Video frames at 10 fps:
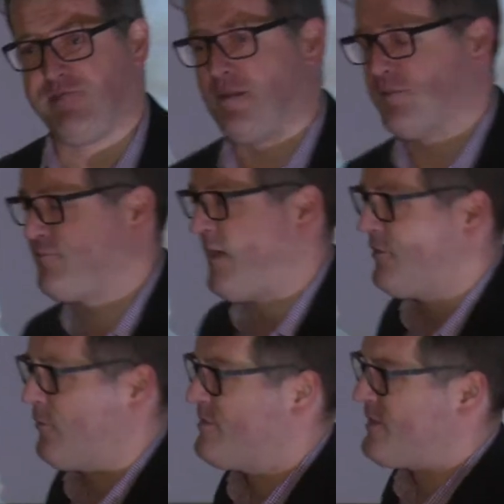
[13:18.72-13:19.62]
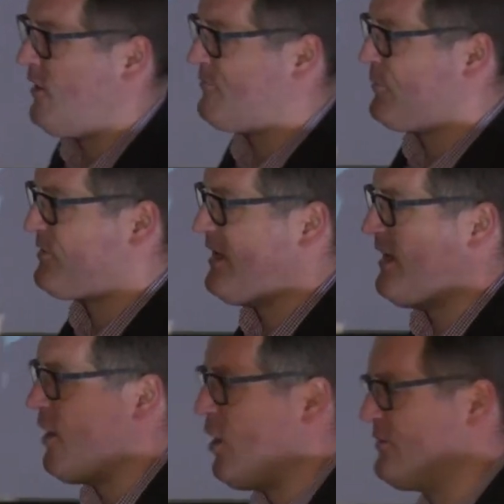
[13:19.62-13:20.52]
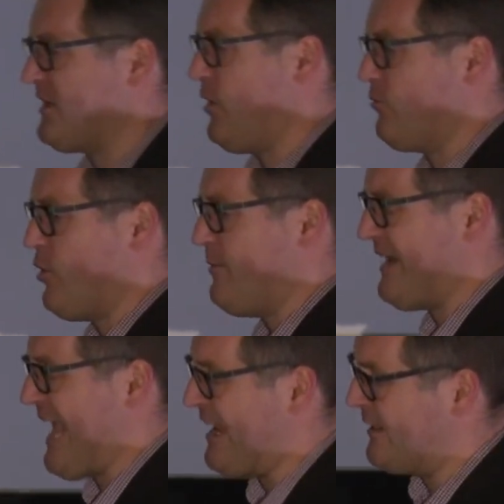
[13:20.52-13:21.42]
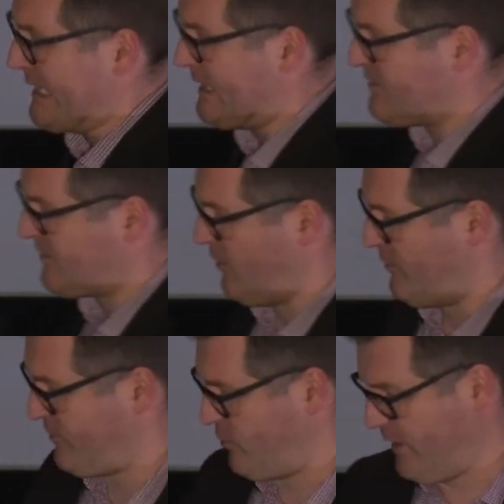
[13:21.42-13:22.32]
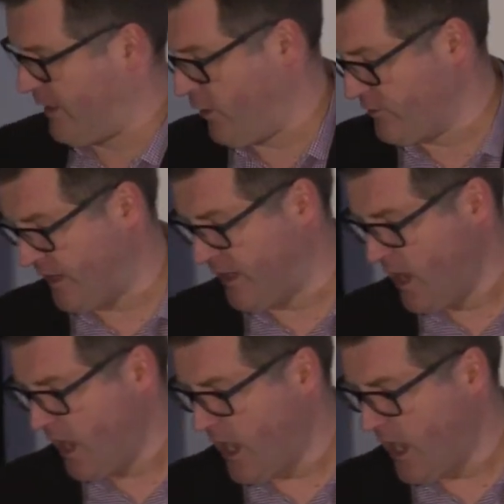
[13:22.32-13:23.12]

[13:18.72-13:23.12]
famous father himself, was sitting in a hotel room in Canada, so the story goes, and